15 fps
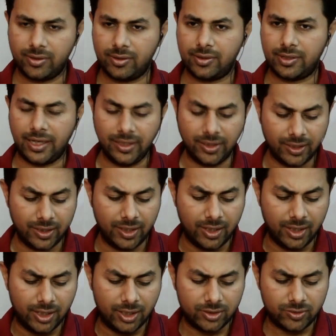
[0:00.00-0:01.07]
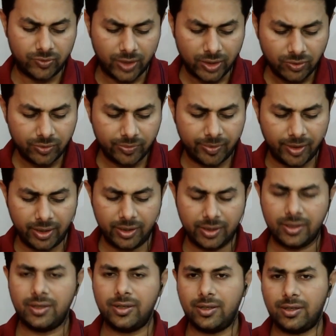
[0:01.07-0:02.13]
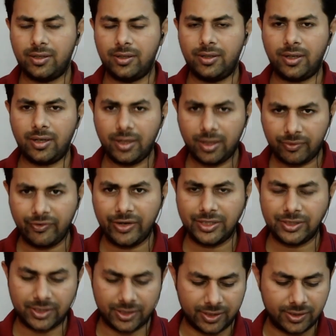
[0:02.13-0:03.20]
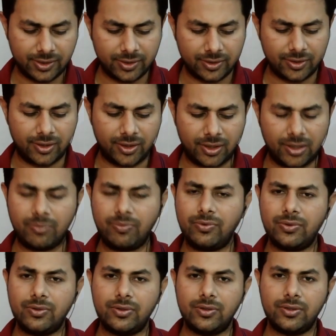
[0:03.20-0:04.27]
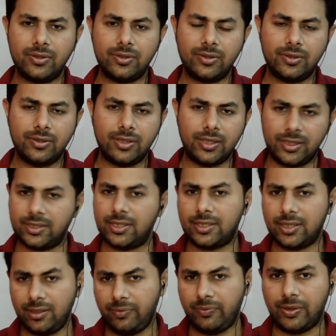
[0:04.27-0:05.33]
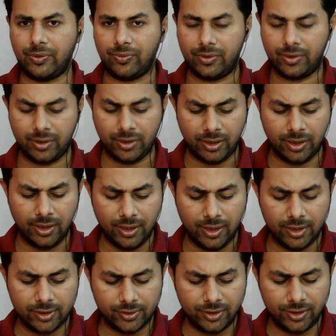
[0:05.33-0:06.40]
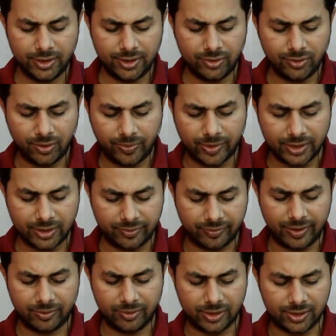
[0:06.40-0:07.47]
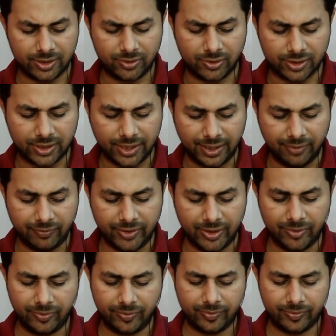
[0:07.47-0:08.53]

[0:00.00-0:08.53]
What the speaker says: right? So what would be the equation of the resultant wave? So this is your first wave, this is your second wave,